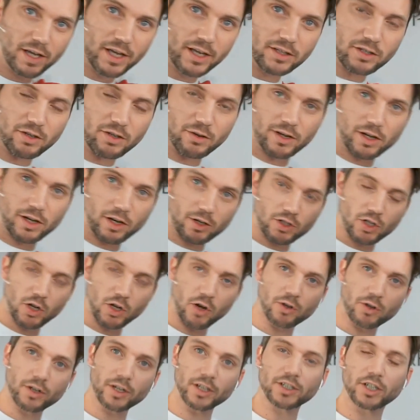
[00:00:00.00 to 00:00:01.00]
so it goes
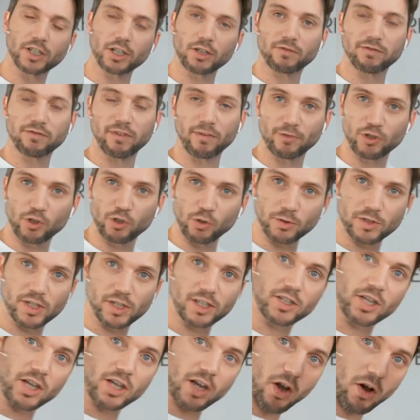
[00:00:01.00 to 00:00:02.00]
longer from shorter
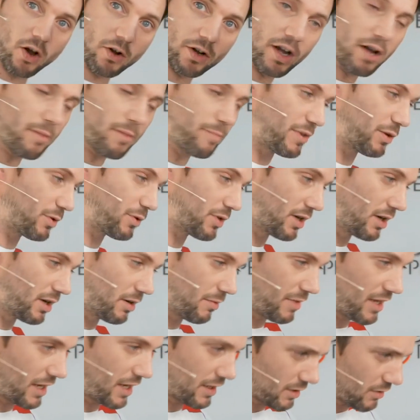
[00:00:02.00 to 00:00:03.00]
to longer, building
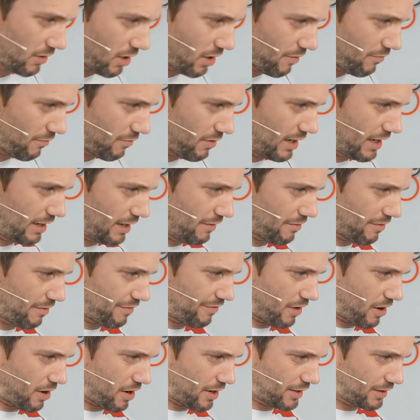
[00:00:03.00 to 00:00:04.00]
up that like really
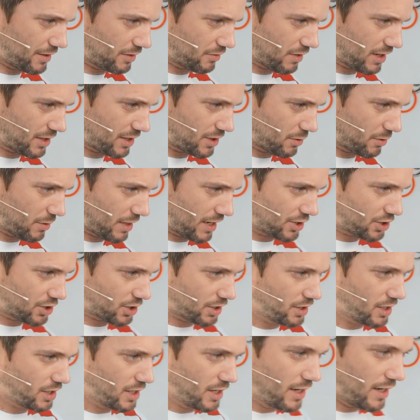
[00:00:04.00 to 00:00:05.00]
refined
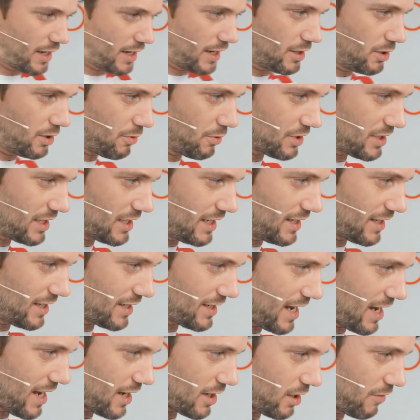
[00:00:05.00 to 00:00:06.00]
graduation. And you'll see this
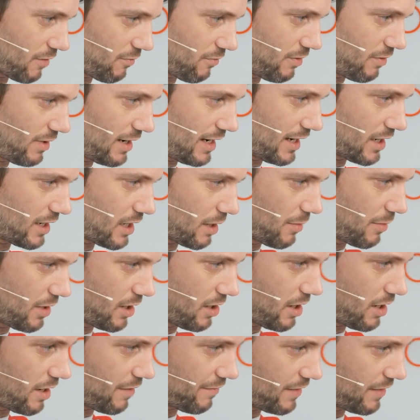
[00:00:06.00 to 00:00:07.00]
haircut really come
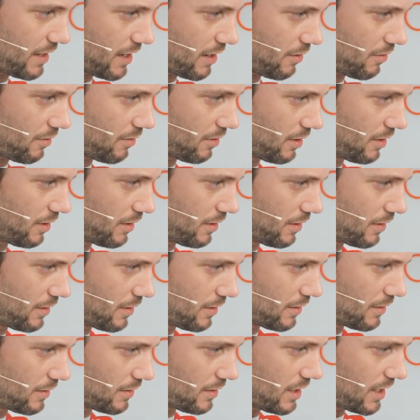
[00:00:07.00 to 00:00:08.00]
alive now.
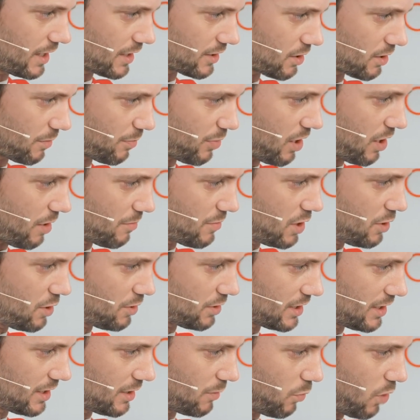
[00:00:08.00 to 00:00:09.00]
Yeah, so but I'm
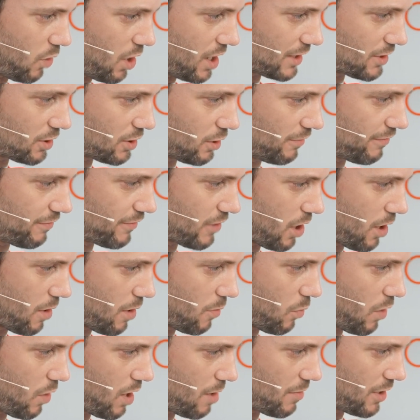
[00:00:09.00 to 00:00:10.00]
using the wide tooth
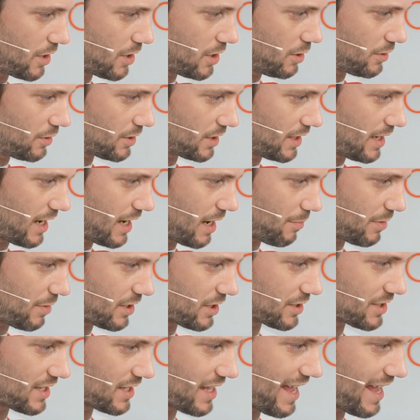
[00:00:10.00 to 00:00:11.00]
comb. Why am I using that?
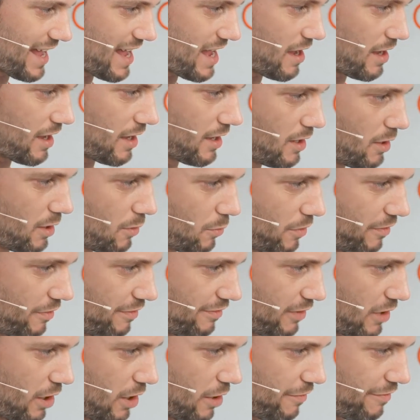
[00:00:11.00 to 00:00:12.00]
Because the hair will
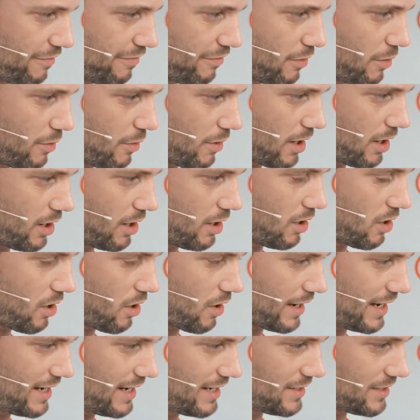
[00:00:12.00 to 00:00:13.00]
flow through a
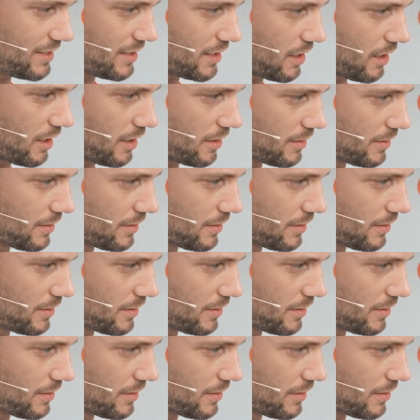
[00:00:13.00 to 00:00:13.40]
lot easier